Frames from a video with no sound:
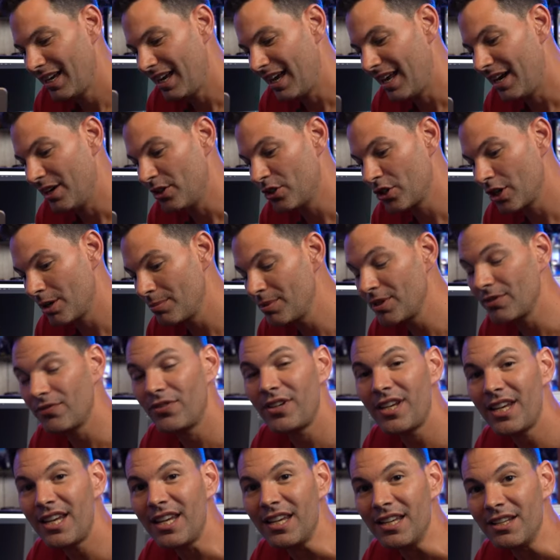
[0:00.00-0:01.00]
And in terms of
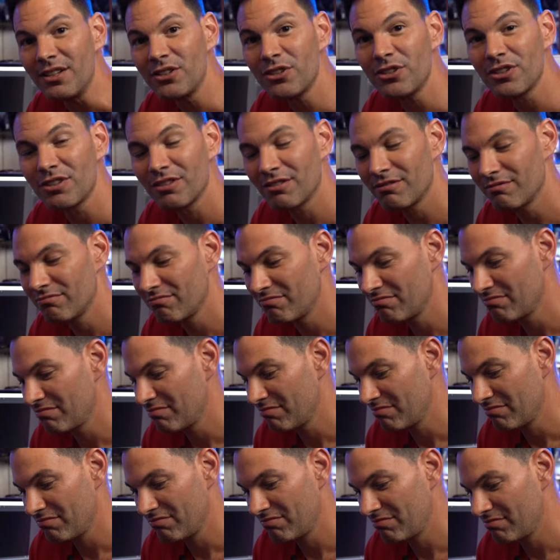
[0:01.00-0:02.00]
heat,
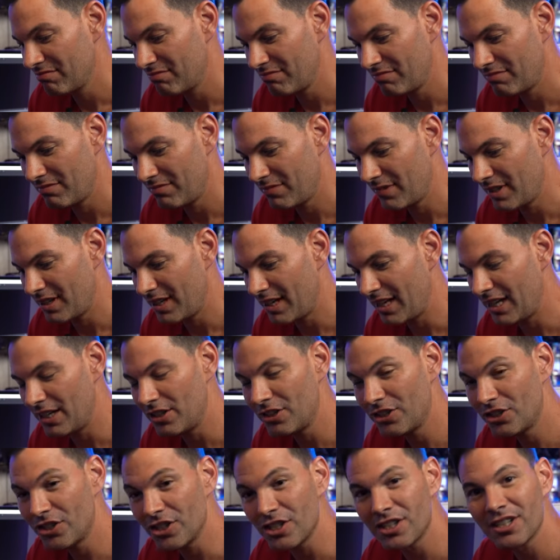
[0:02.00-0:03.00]

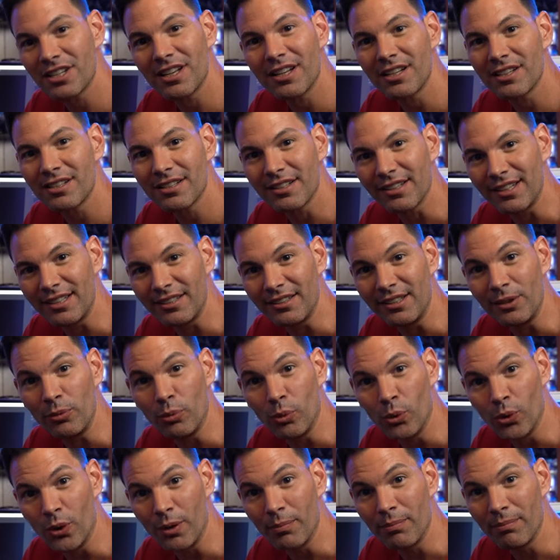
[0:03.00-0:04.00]
it's just slightly
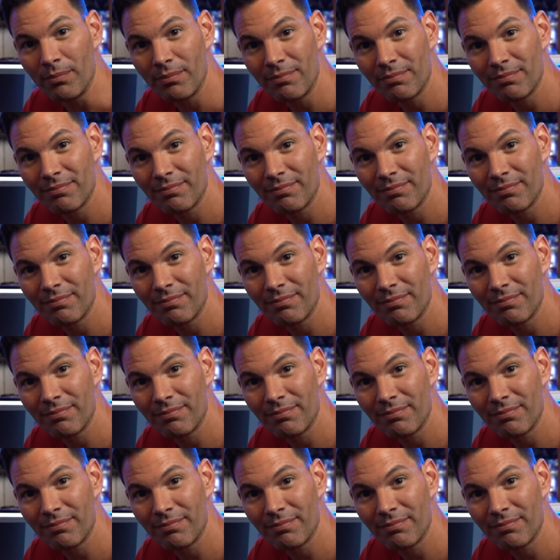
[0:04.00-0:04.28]
warm.